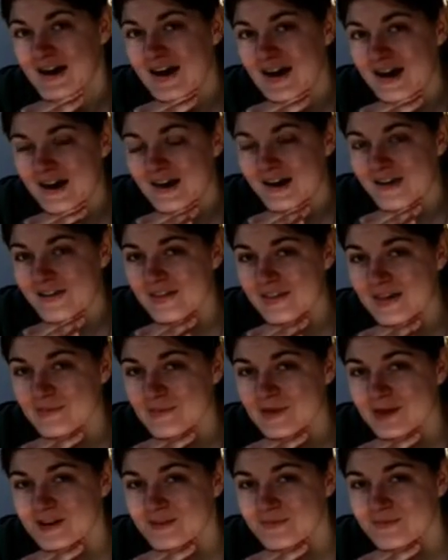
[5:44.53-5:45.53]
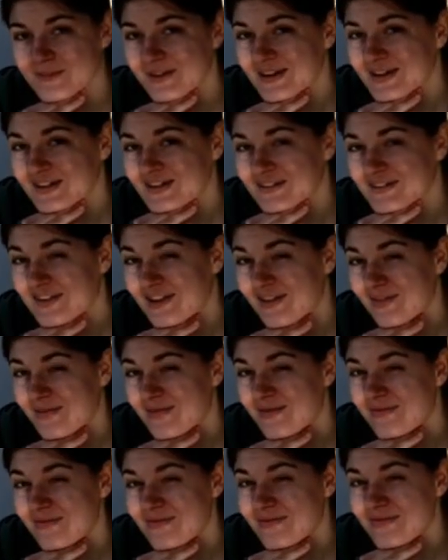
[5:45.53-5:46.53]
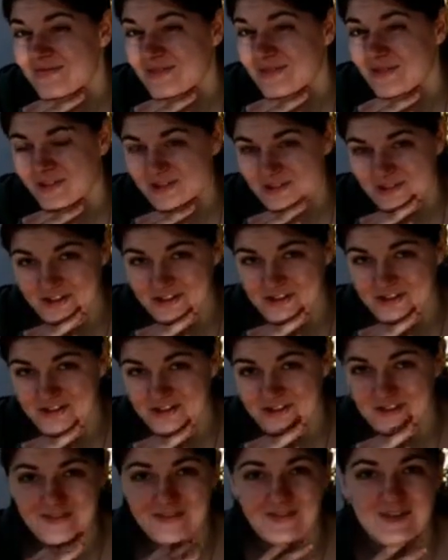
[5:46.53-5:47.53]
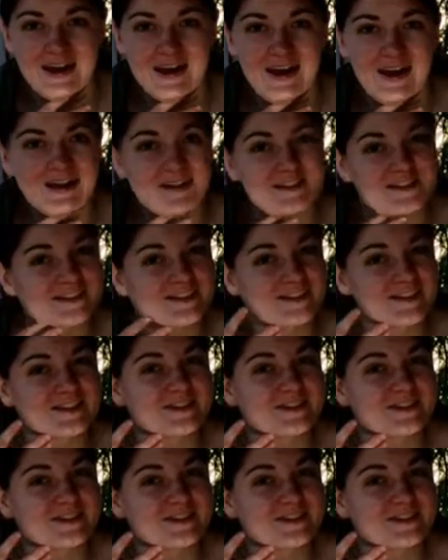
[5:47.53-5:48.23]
uh, there might be some version of that